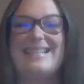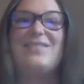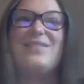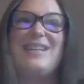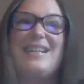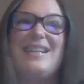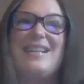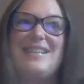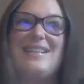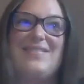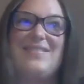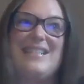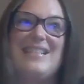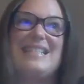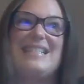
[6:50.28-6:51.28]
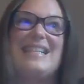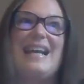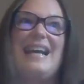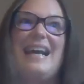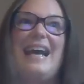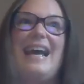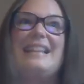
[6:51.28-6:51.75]
It was,
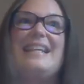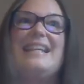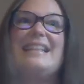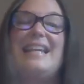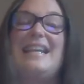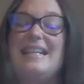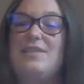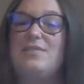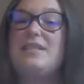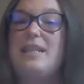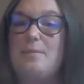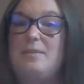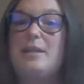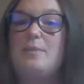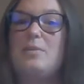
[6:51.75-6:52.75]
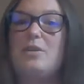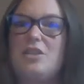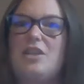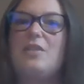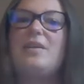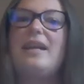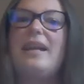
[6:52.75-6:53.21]
I think, the end of September.
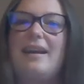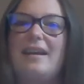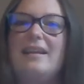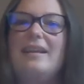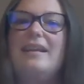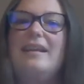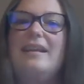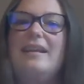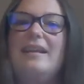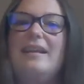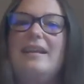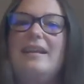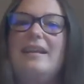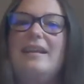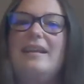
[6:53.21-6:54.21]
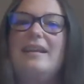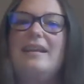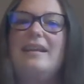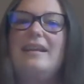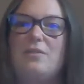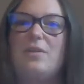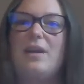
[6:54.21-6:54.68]
So yeah, it's
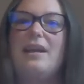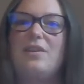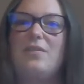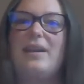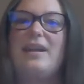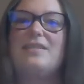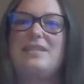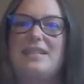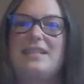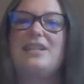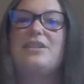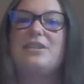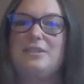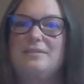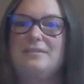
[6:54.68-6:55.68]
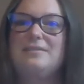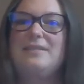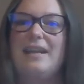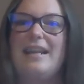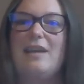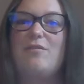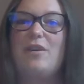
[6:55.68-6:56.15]
been right around a year. And
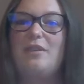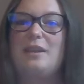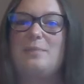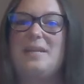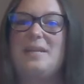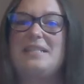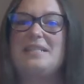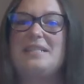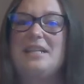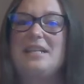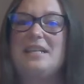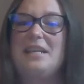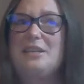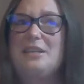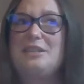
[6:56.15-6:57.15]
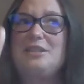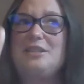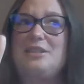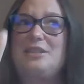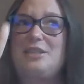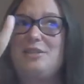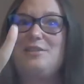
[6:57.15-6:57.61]
I've only missed
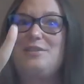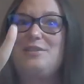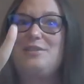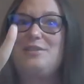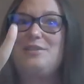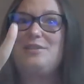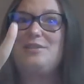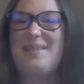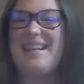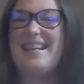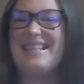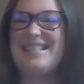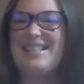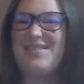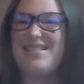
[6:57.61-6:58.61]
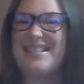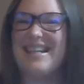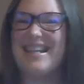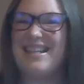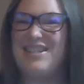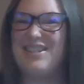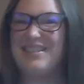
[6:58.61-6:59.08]
2 sessions because of
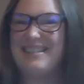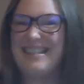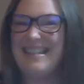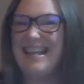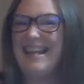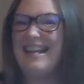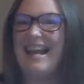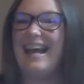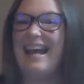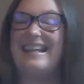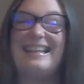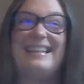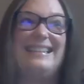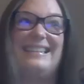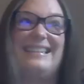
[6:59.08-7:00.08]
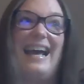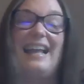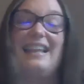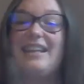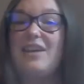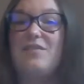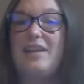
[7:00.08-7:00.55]
scheduling. And
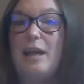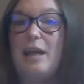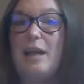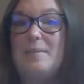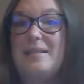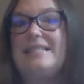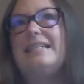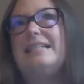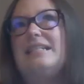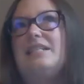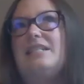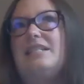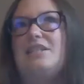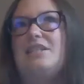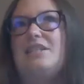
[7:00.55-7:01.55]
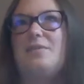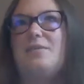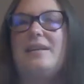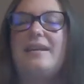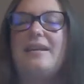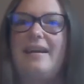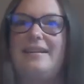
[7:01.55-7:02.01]
I love it. I'm addicted to it,
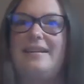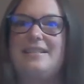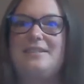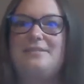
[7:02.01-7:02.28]
kind of.